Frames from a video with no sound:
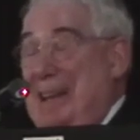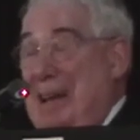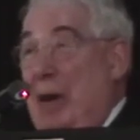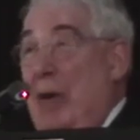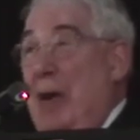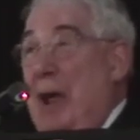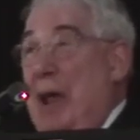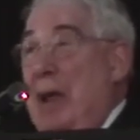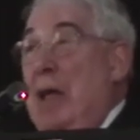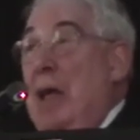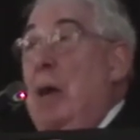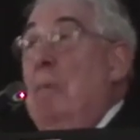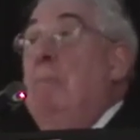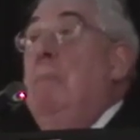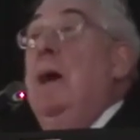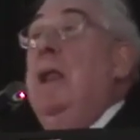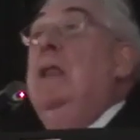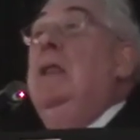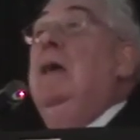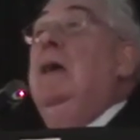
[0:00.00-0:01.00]
All right,
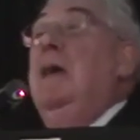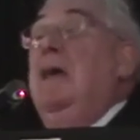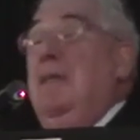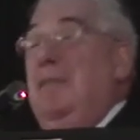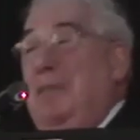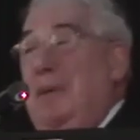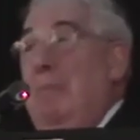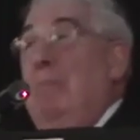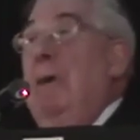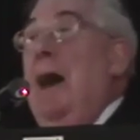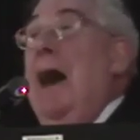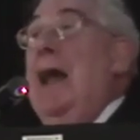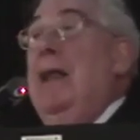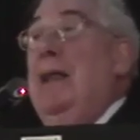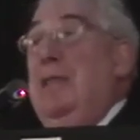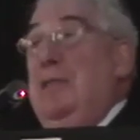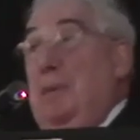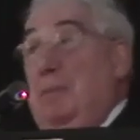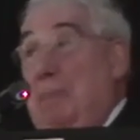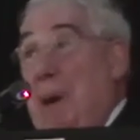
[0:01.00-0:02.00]
but the
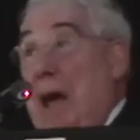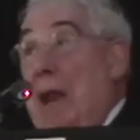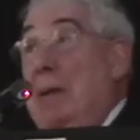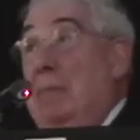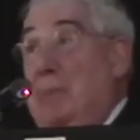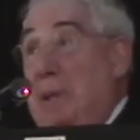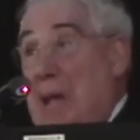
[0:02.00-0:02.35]
bottom